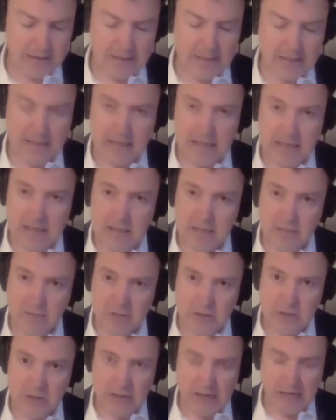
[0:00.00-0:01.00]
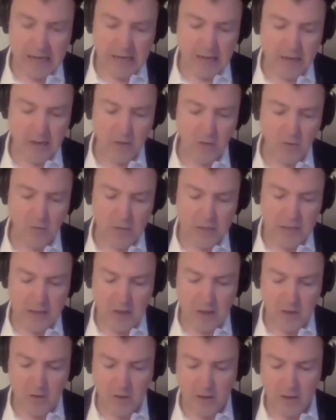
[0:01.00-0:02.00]
They said, individually,
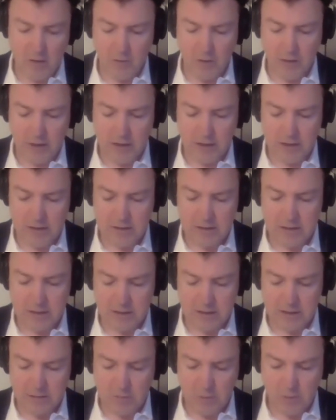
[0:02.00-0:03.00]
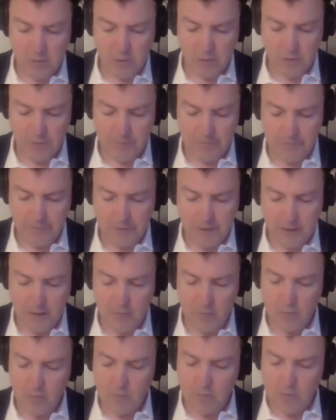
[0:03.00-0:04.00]
we coconut breakers are
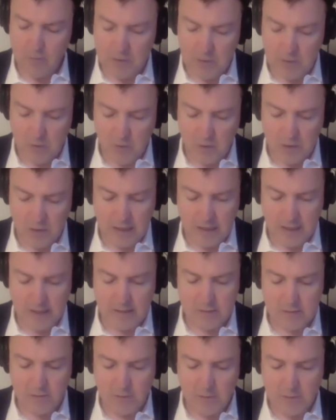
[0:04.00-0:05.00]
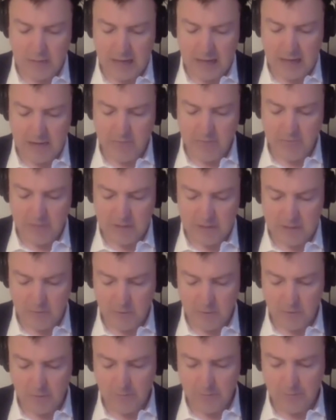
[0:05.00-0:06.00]
small. When we organized,
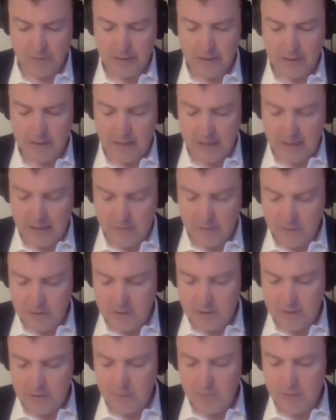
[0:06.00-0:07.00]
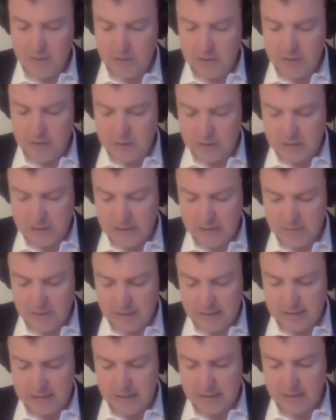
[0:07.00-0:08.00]
we became visible. Everything
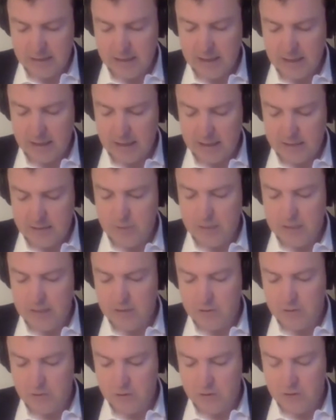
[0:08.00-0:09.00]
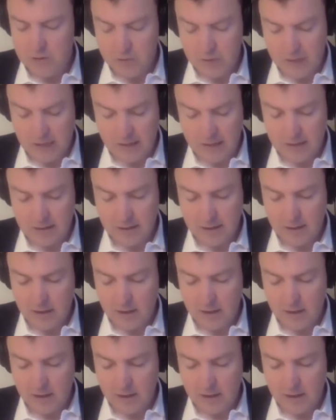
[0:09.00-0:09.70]
we achieved, they said, has been through the